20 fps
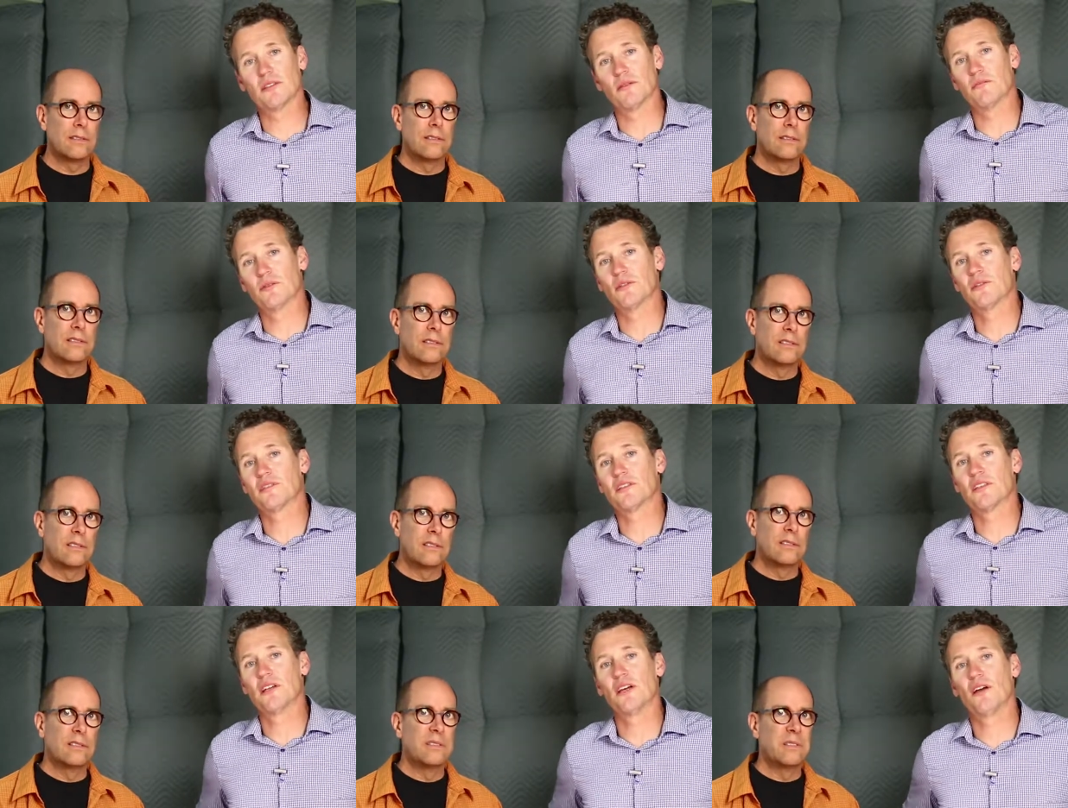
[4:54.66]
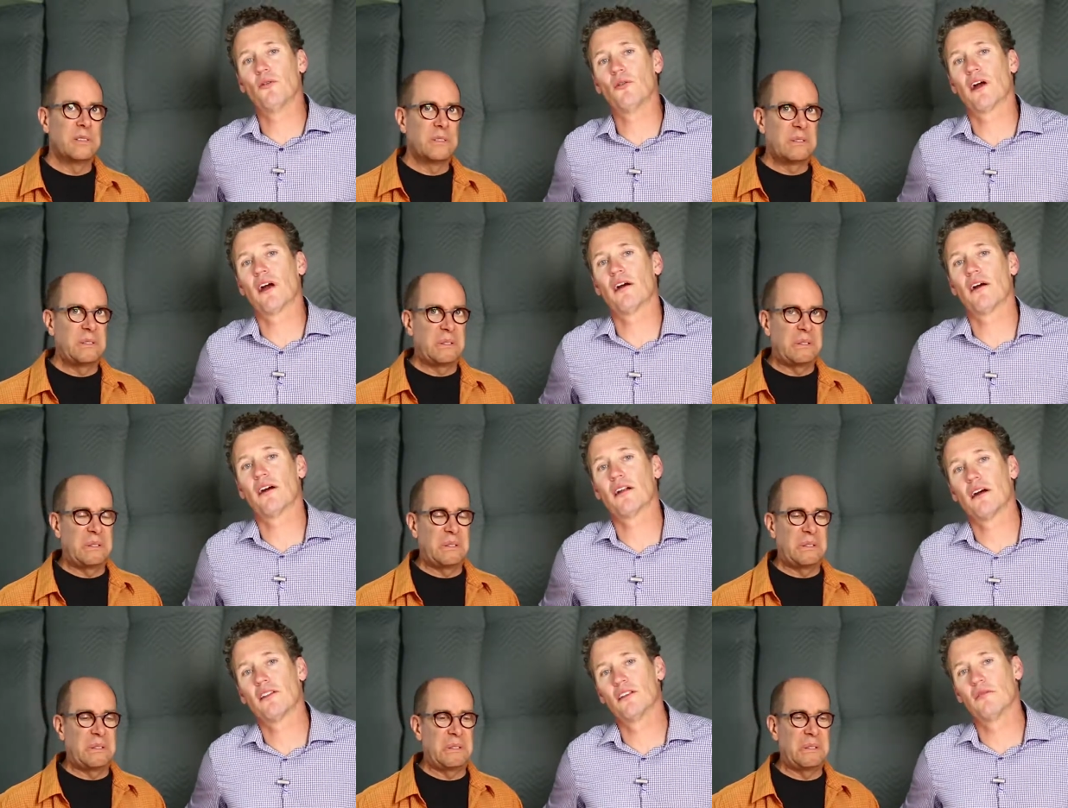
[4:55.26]
Speaker 1: the boots they
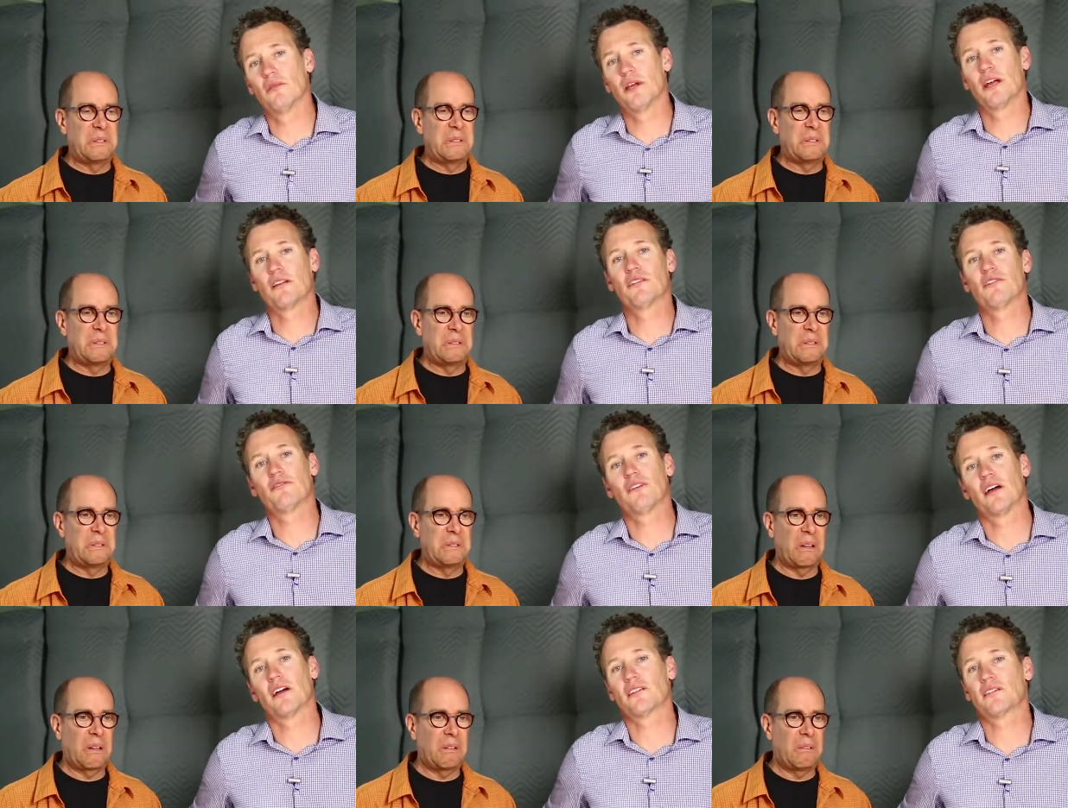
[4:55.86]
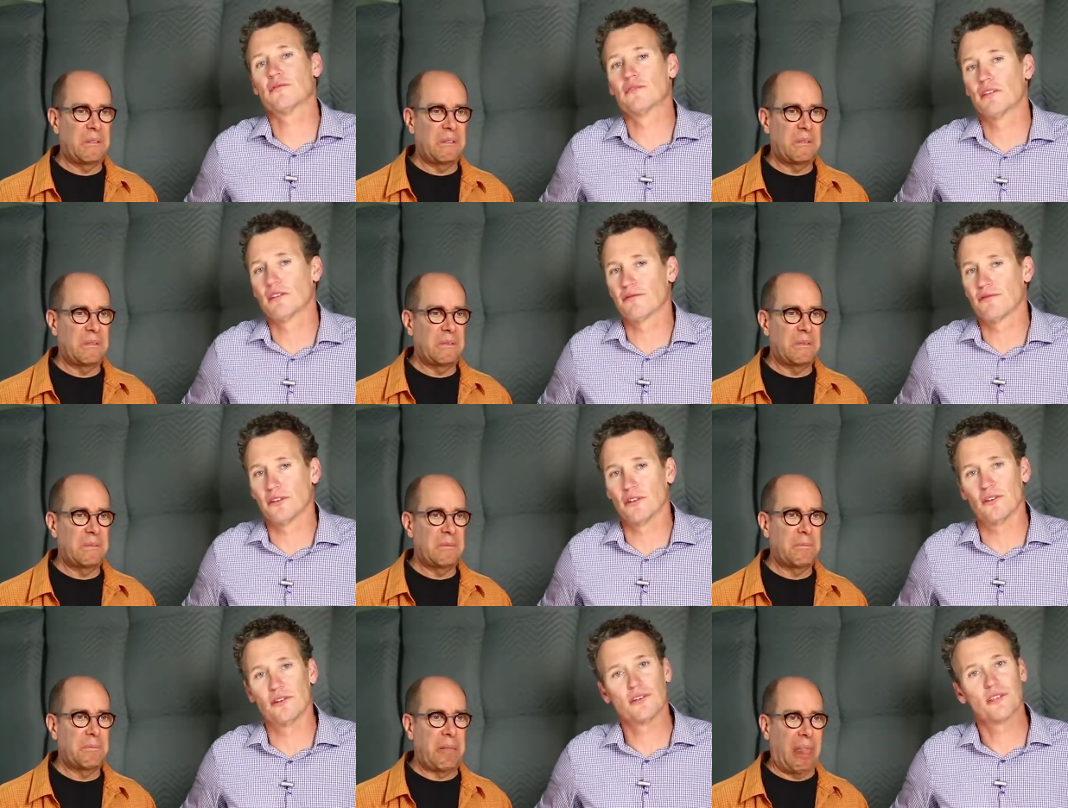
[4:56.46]
wear out on the manufacturing
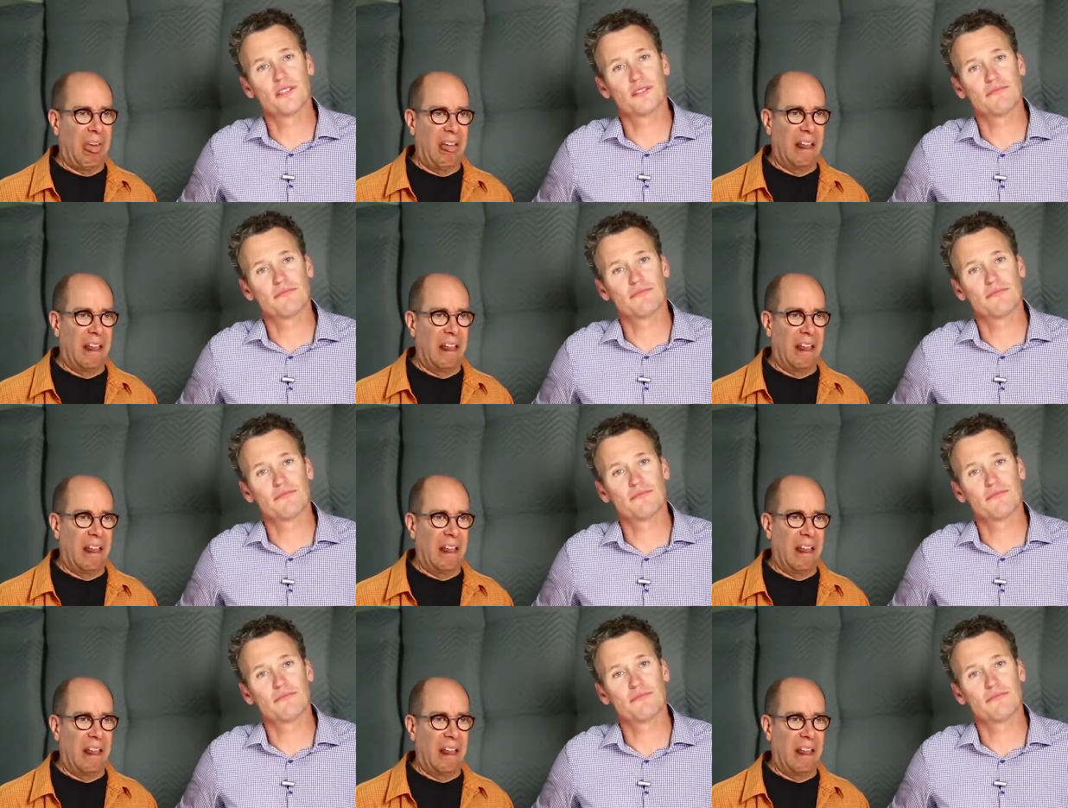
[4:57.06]
floor.